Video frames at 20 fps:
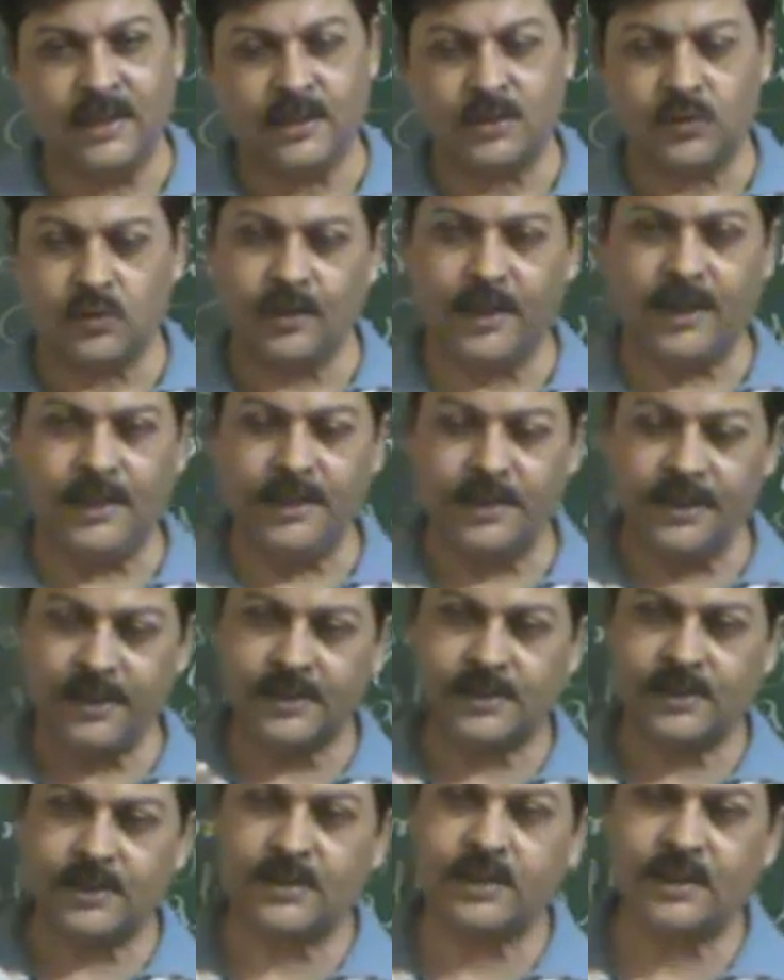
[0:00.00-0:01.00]
So any
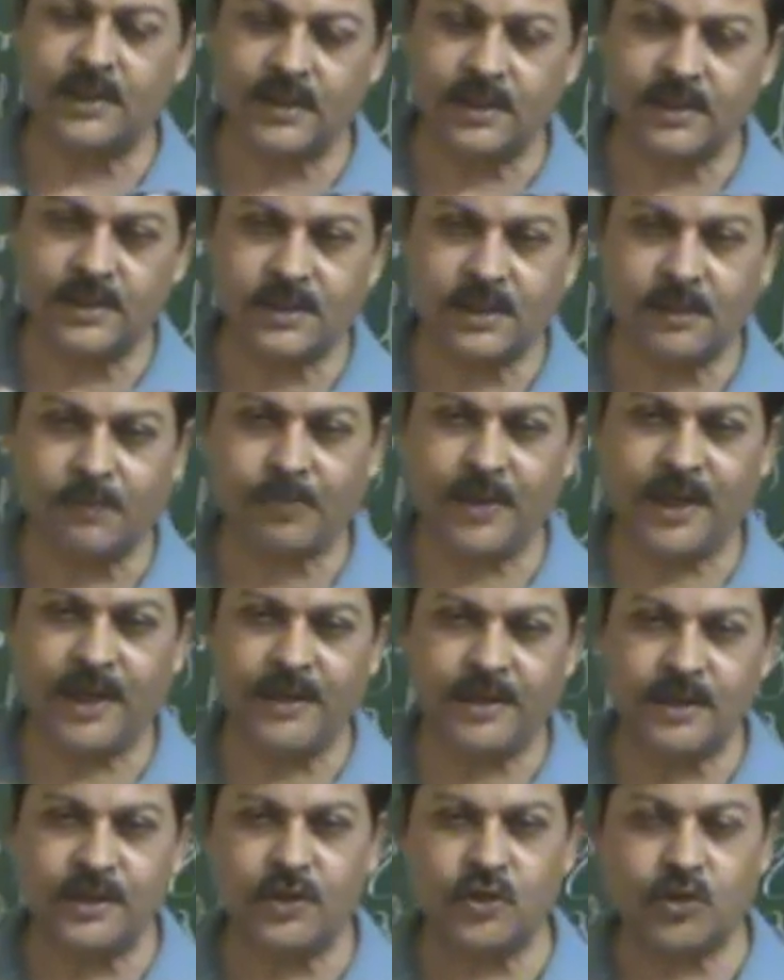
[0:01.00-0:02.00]
necessary
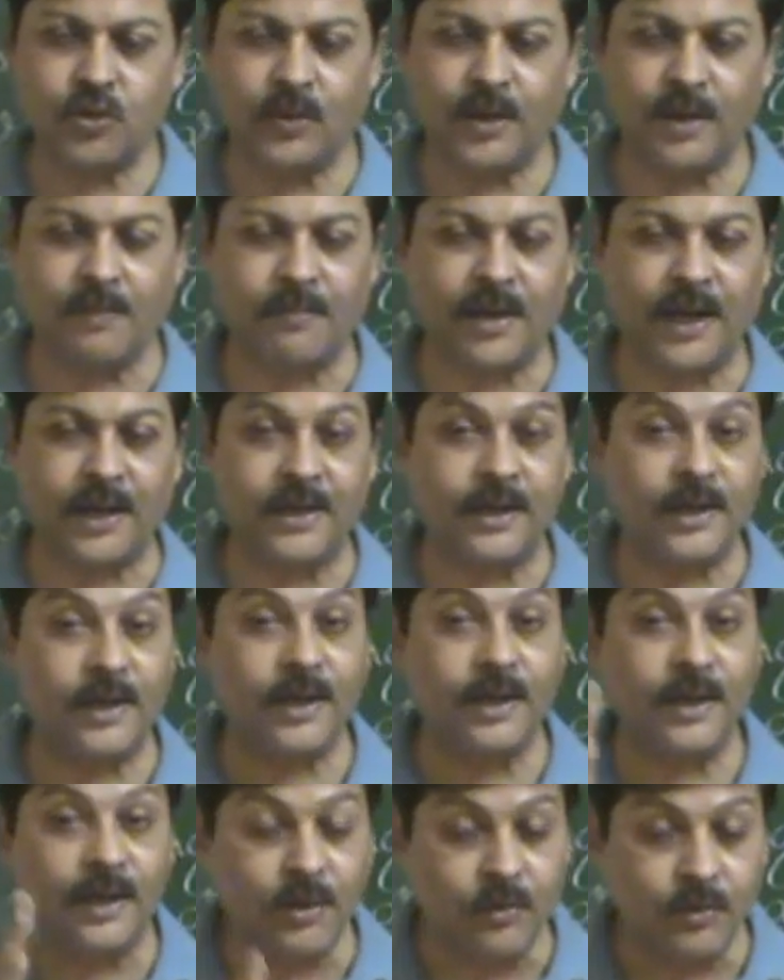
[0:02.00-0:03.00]
supplied to a
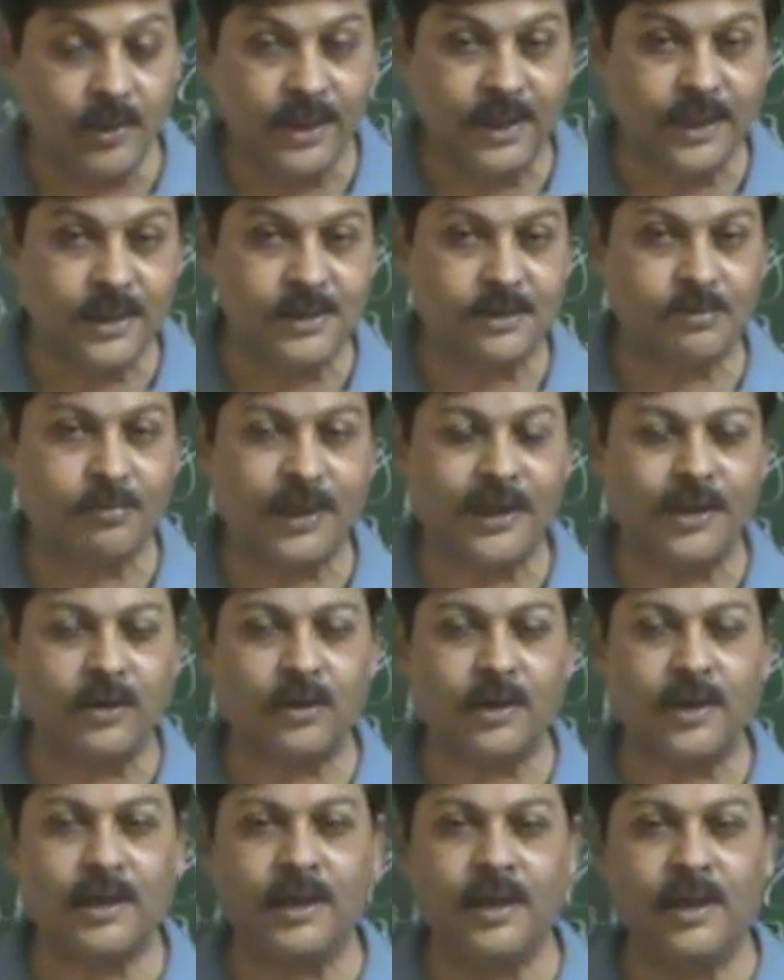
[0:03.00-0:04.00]
minor during his
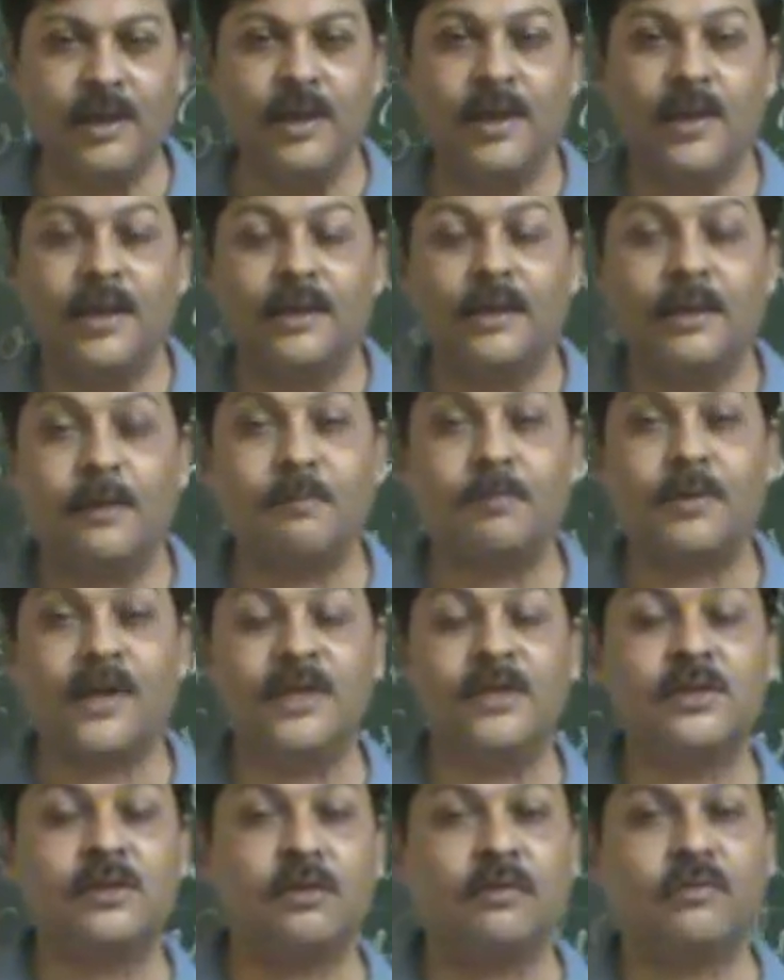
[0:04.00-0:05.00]
minority, the
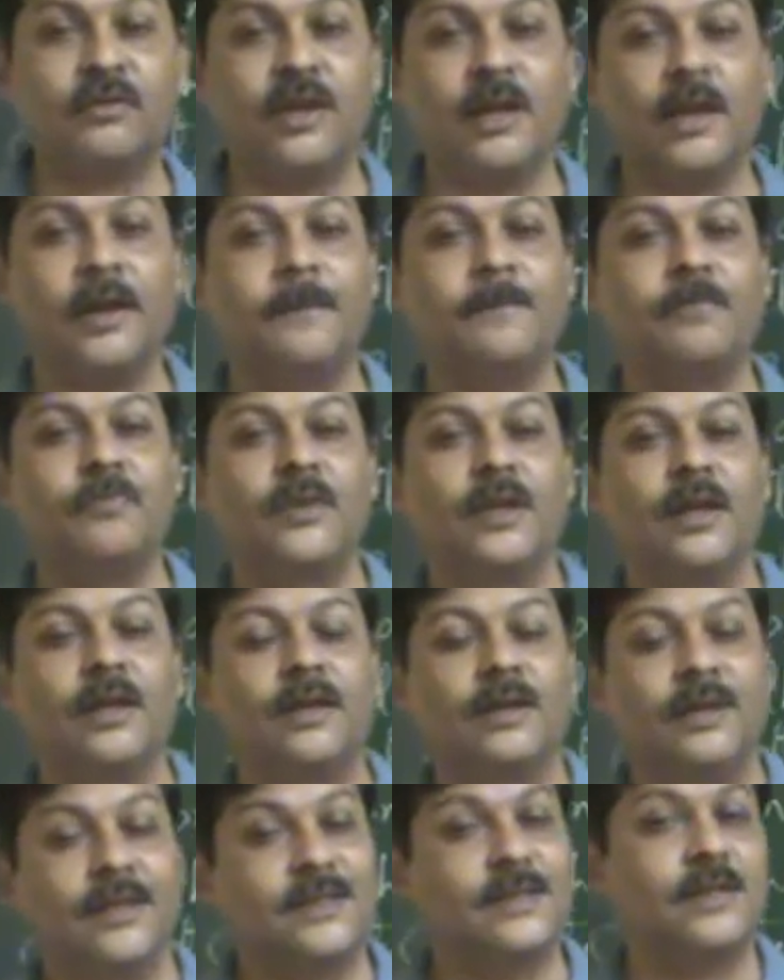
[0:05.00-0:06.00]
price of the
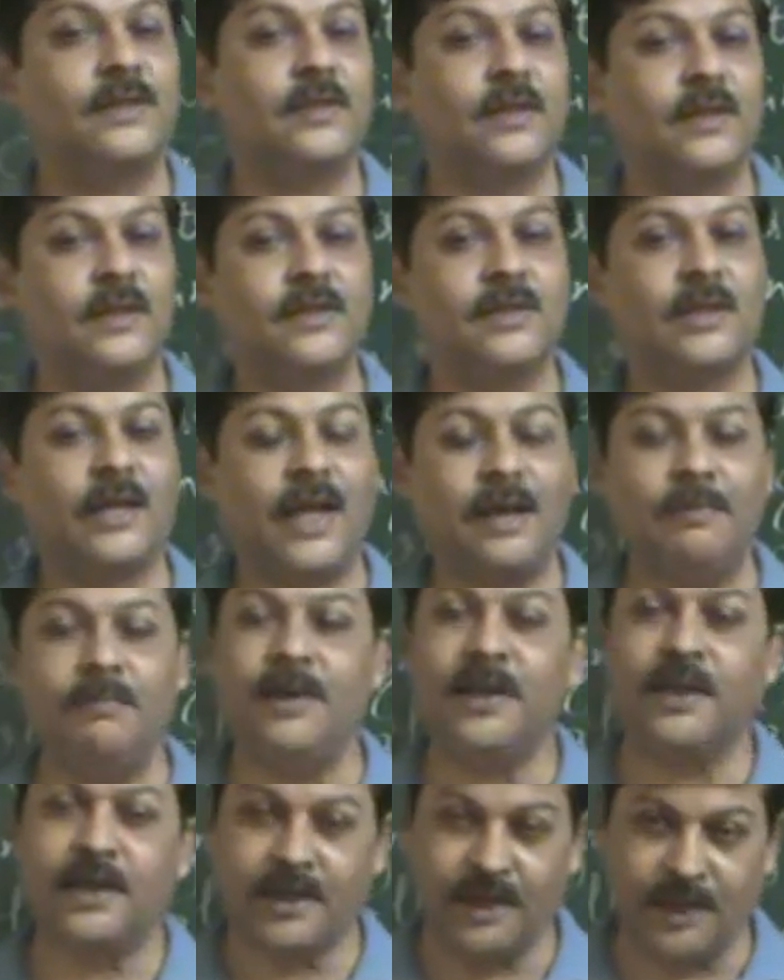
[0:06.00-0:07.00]
necessaries can
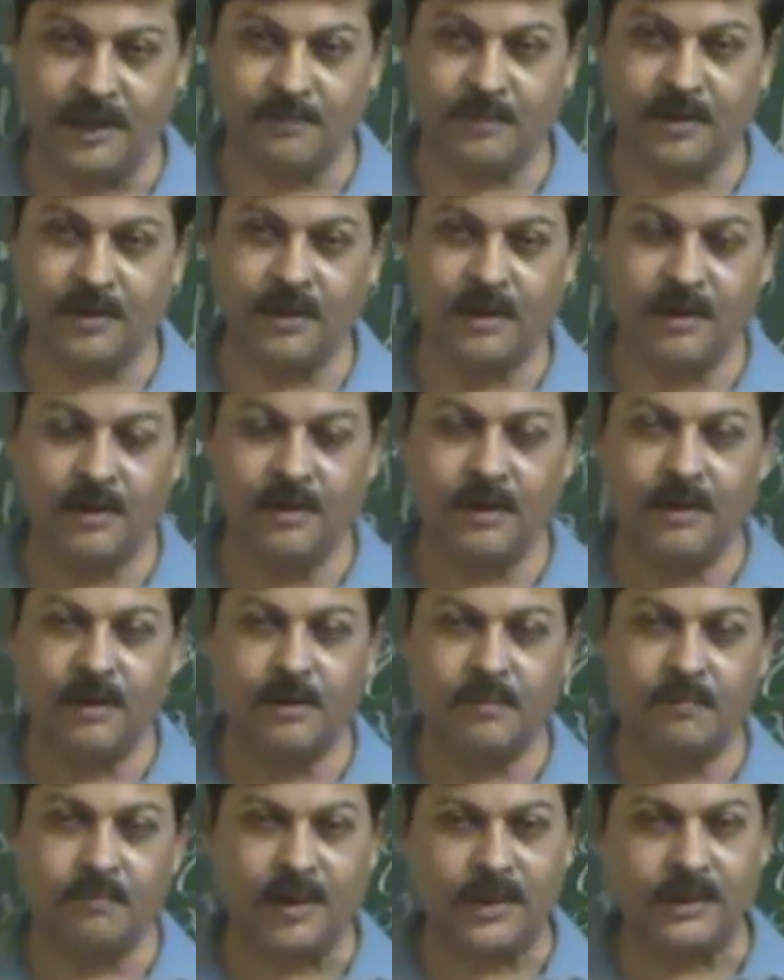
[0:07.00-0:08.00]
be claimed
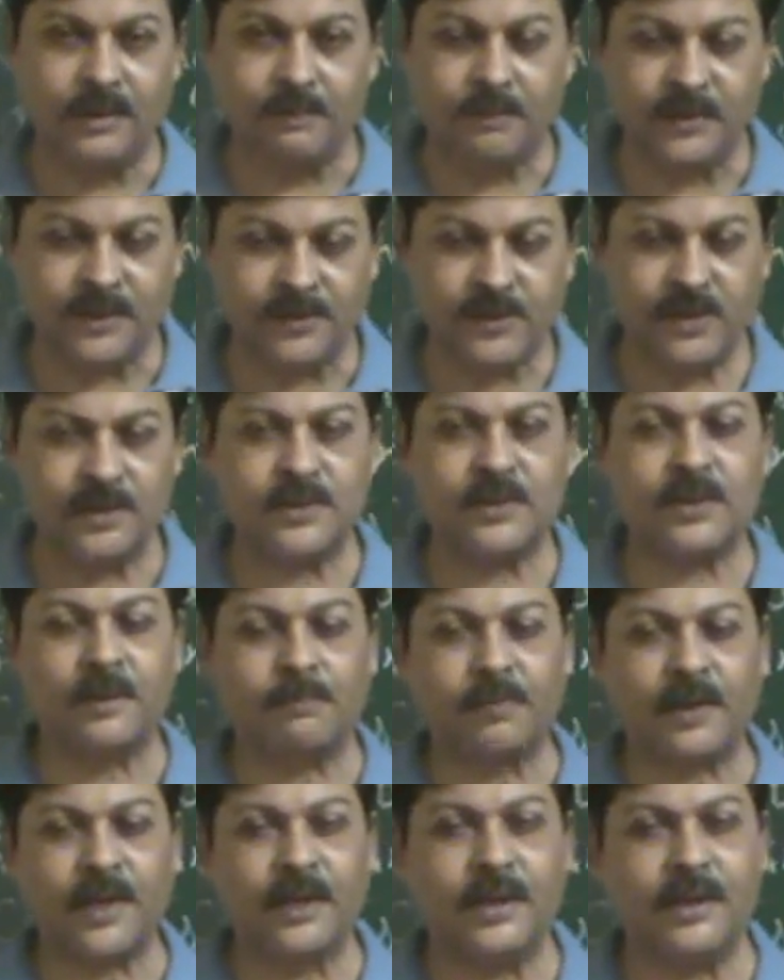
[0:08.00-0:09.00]
by the person
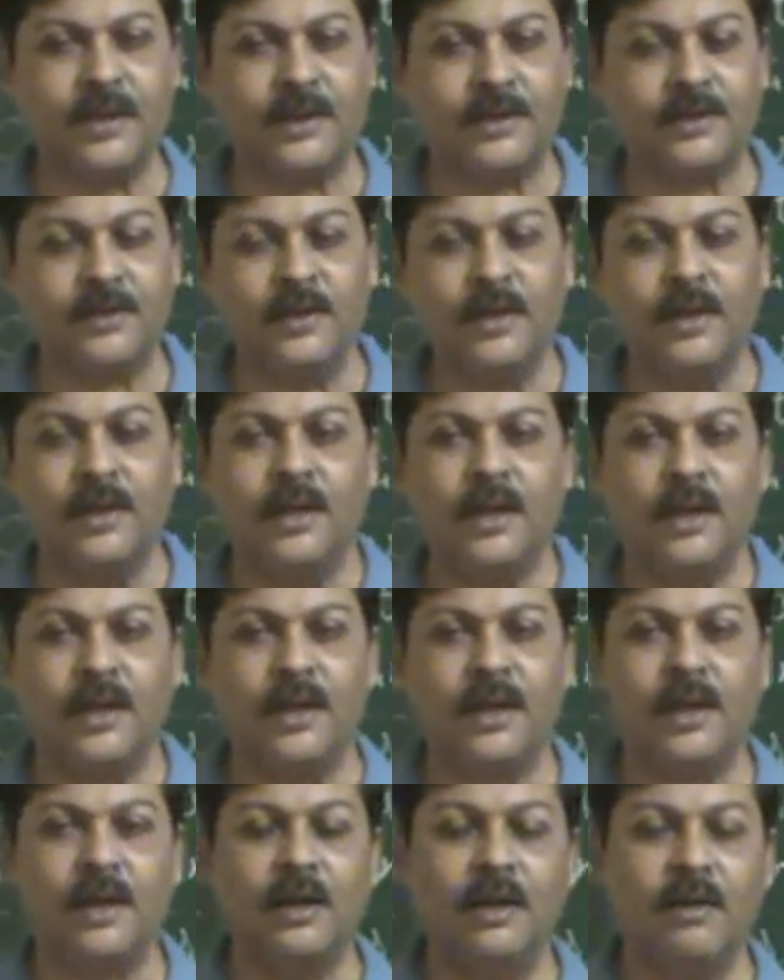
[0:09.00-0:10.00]
supplying it
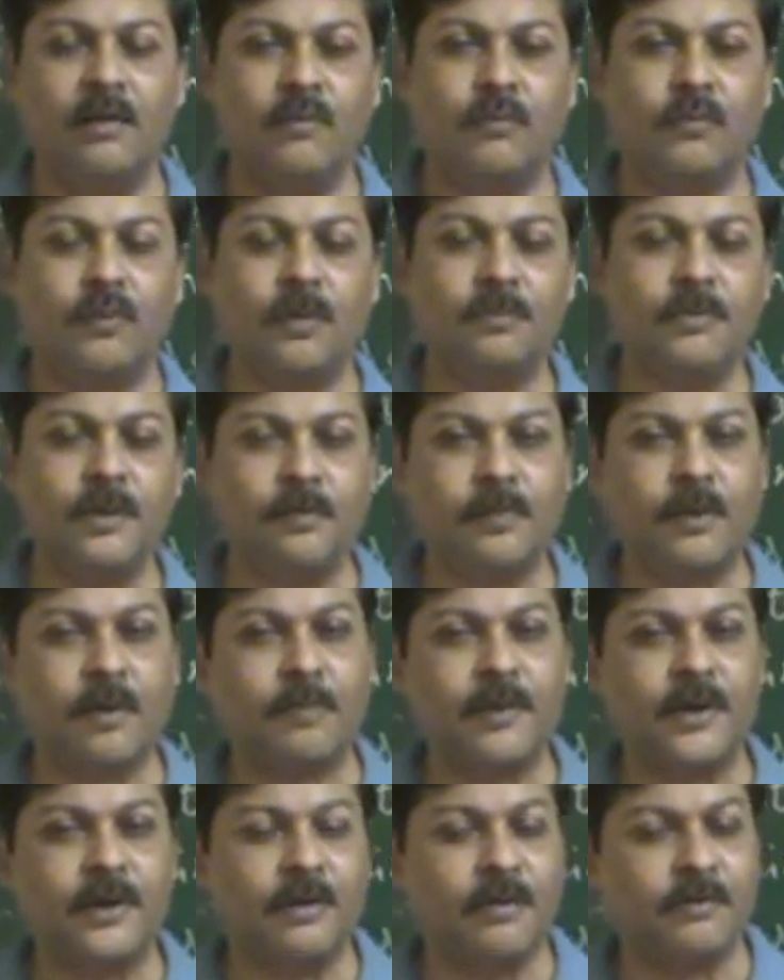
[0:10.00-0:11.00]
here from the
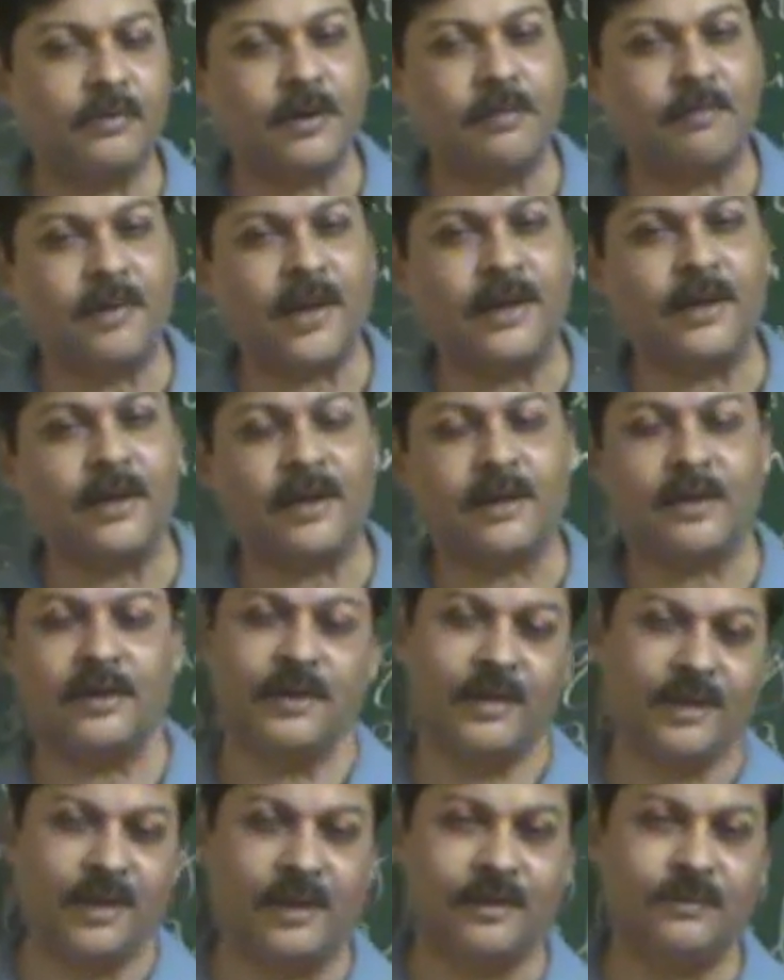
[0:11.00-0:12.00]
property of the minor
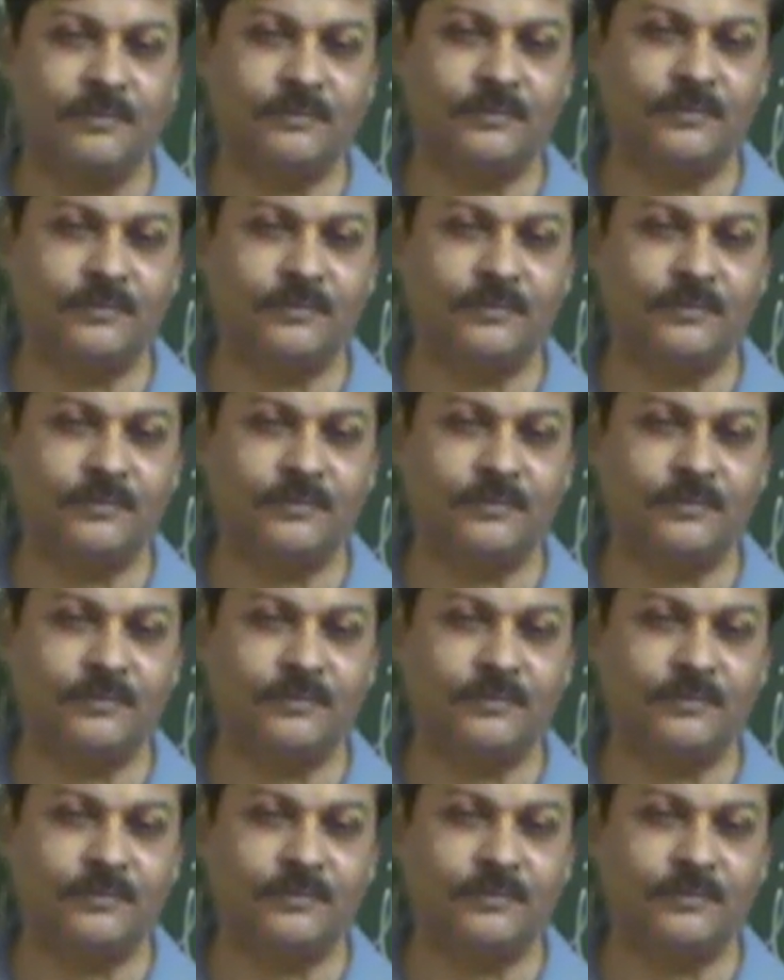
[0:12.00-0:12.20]
here.